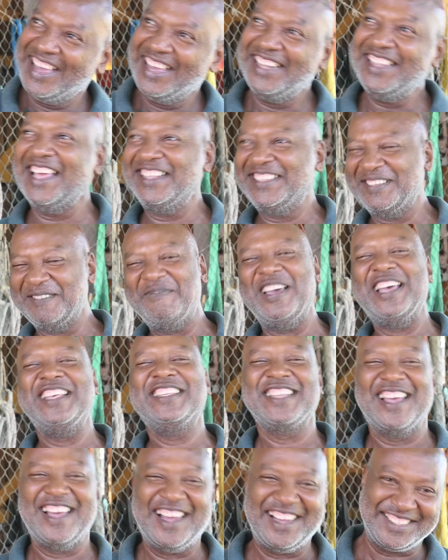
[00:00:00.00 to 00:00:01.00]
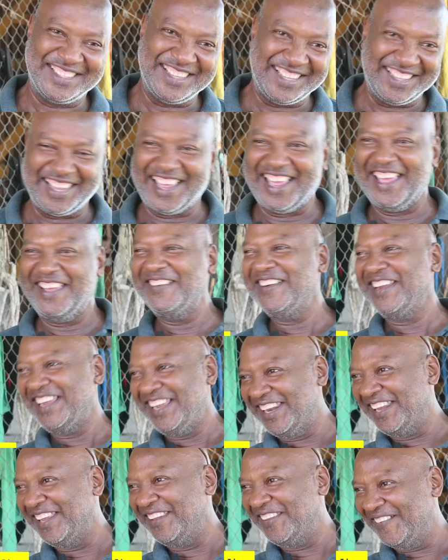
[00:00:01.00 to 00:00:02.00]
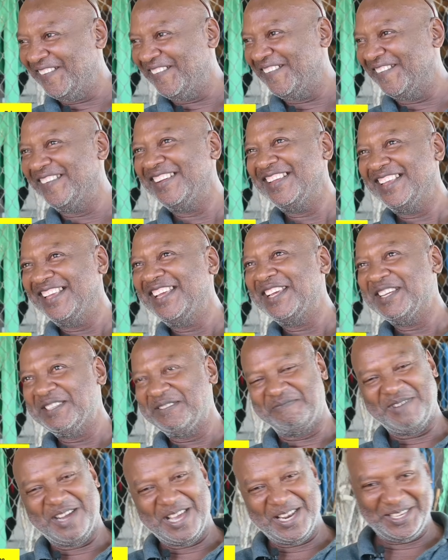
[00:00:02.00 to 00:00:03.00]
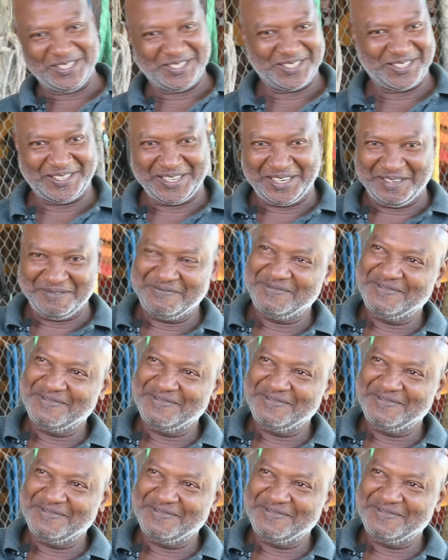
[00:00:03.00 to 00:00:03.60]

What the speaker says: the best horse that I really know. Manuscript.